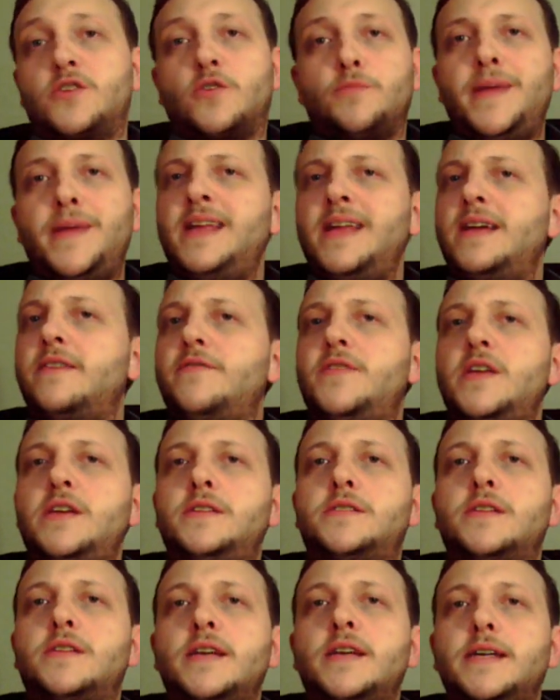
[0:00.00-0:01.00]
or many of
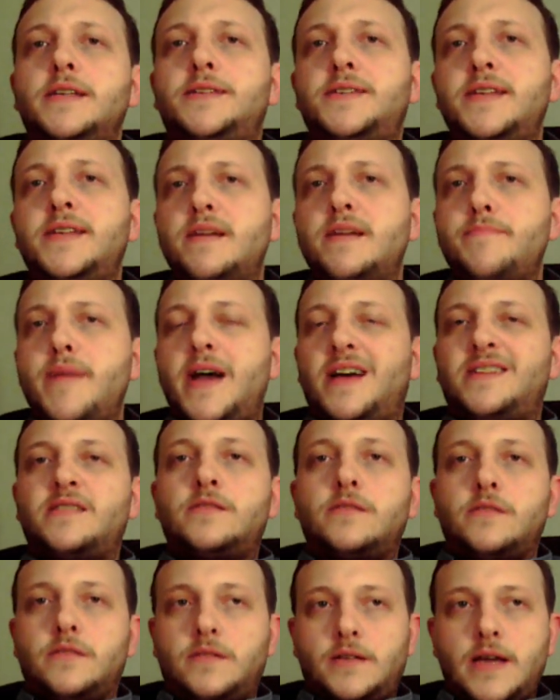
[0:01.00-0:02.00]
these
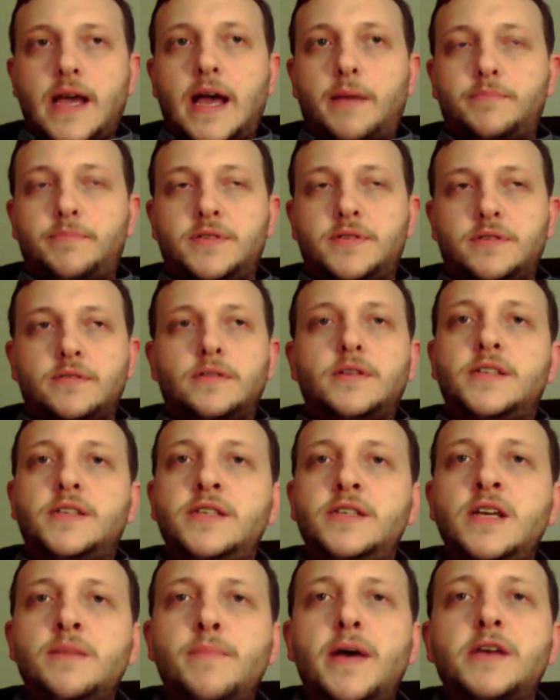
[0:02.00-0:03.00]
CMS apps,
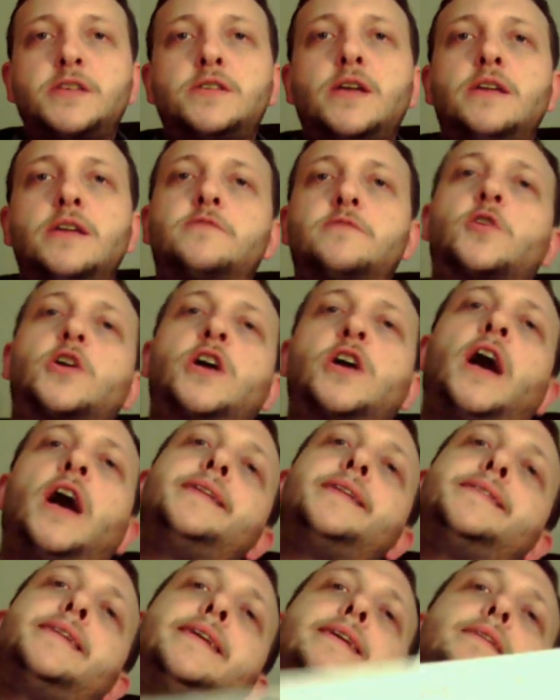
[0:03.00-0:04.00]
CMS stands for
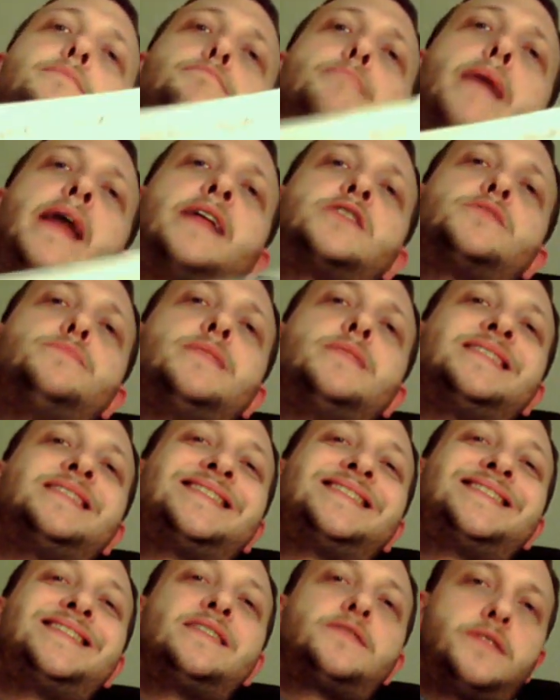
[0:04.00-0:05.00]
Content Management
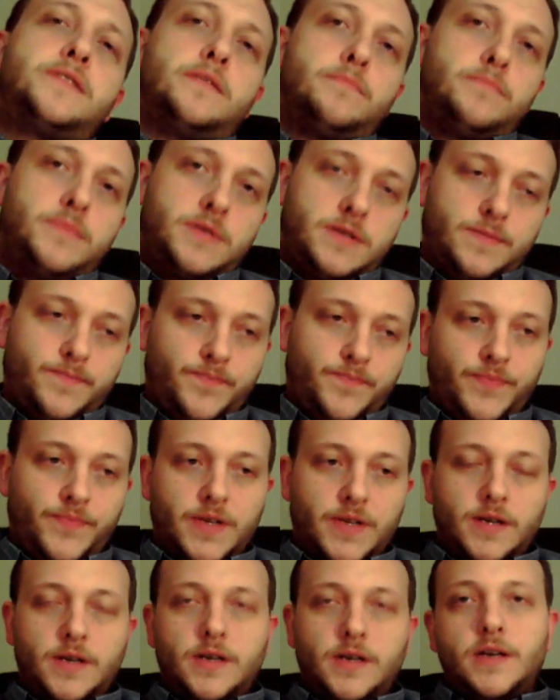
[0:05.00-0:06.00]
Systems.
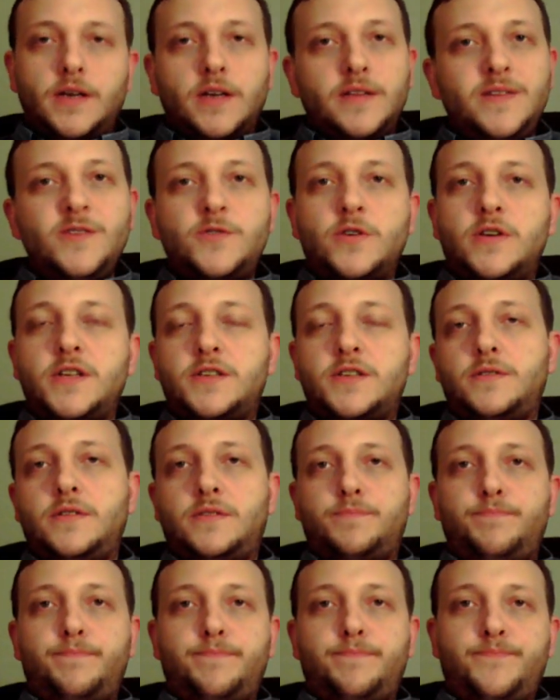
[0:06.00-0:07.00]
These are
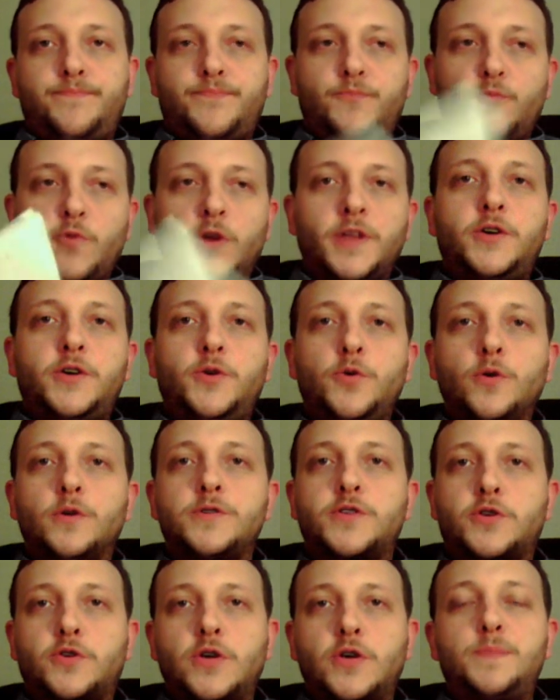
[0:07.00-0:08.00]
just really cool
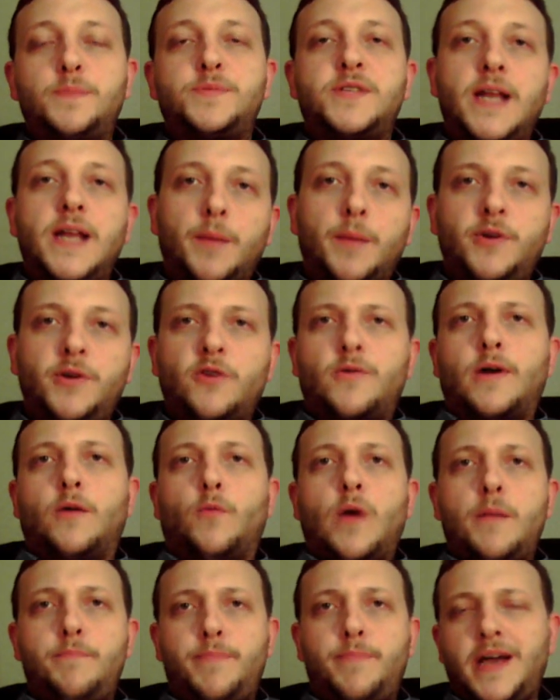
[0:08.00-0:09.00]
scripts that help you run a
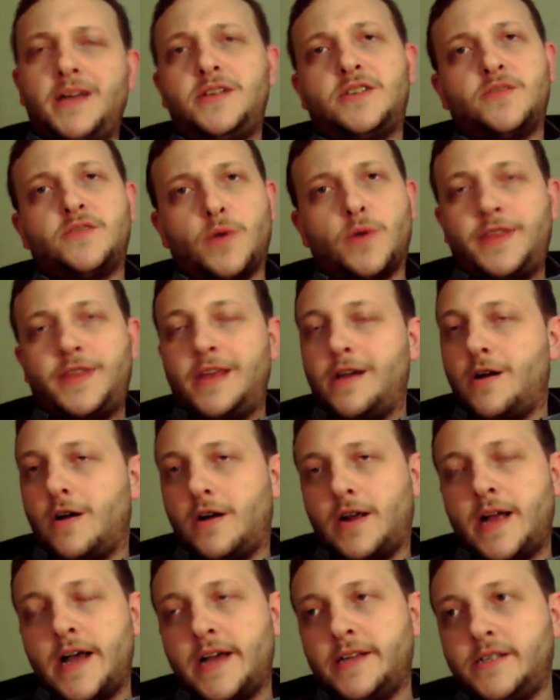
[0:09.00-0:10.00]
web page, is what they
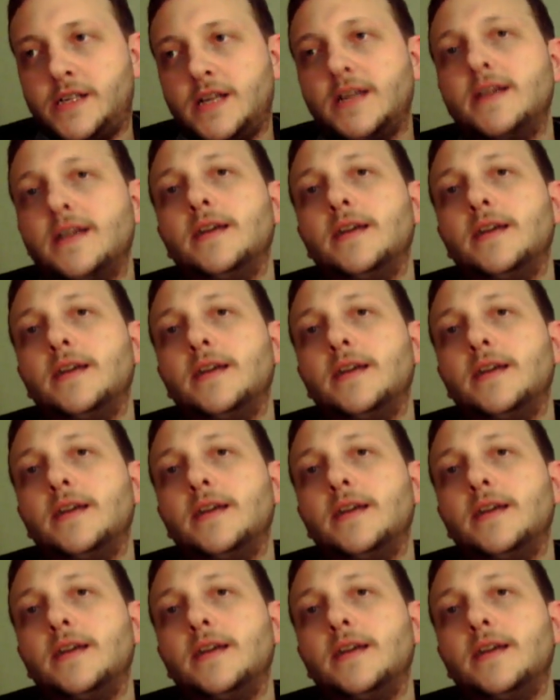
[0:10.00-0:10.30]
are, guys.